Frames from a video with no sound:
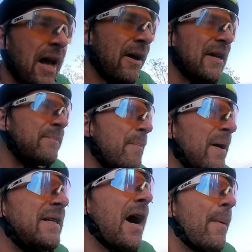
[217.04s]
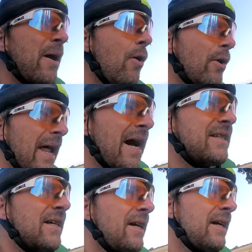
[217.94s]
that's been picked out by your
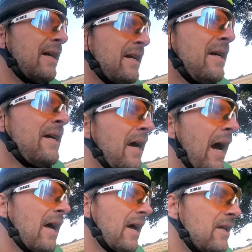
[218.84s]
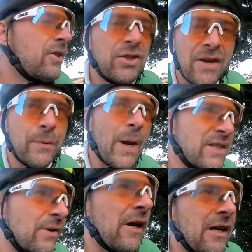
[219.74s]
organiser, and you just have to
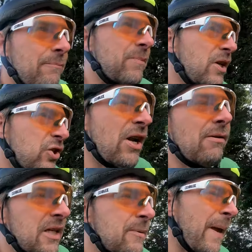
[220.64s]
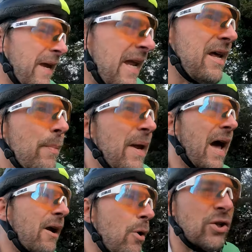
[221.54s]
answer it. Generally speaking, it'll be
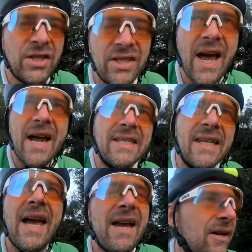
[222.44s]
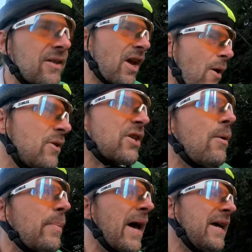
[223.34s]
like, what's this sign say at
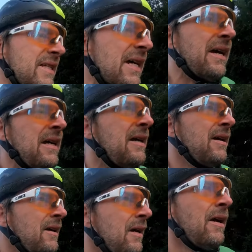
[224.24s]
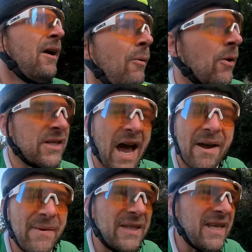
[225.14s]
so-and-so place? What
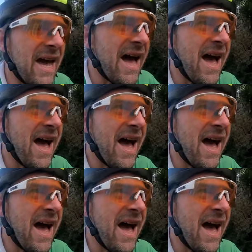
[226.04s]
time is the